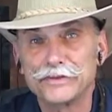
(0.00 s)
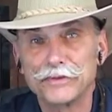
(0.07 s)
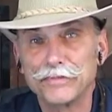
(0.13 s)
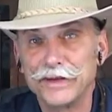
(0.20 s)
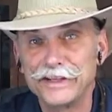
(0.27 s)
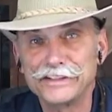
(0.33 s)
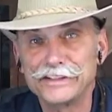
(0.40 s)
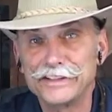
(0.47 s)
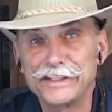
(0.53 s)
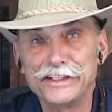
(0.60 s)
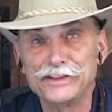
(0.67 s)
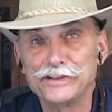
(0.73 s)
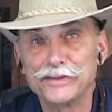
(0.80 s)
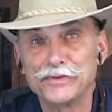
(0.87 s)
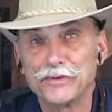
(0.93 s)
Replace the
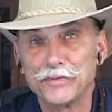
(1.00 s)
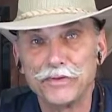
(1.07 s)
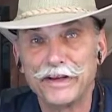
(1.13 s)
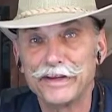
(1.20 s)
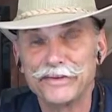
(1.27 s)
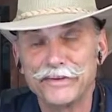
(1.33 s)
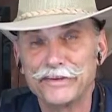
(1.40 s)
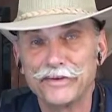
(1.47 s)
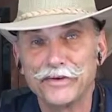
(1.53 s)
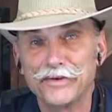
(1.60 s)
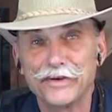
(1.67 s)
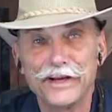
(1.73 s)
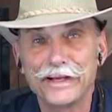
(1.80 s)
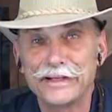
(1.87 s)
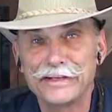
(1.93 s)
engine, replace the
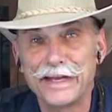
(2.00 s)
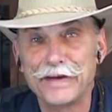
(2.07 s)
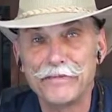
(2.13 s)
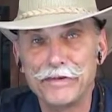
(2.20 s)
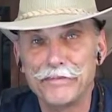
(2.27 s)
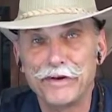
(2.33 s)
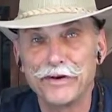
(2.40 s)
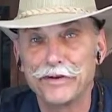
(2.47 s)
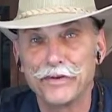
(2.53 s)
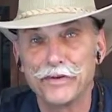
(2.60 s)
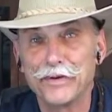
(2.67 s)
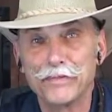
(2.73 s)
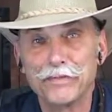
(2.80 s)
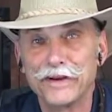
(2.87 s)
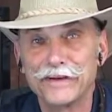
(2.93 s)
cylinder head and timing belt,
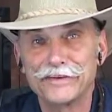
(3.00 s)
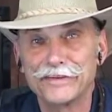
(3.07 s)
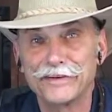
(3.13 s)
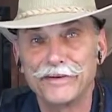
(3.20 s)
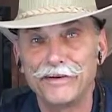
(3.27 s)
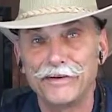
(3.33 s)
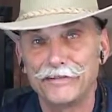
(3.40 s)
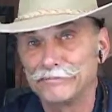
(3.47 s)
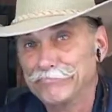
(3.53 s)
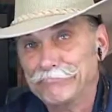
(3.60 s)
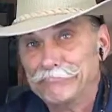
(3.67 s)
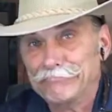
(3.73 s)
or replace the car.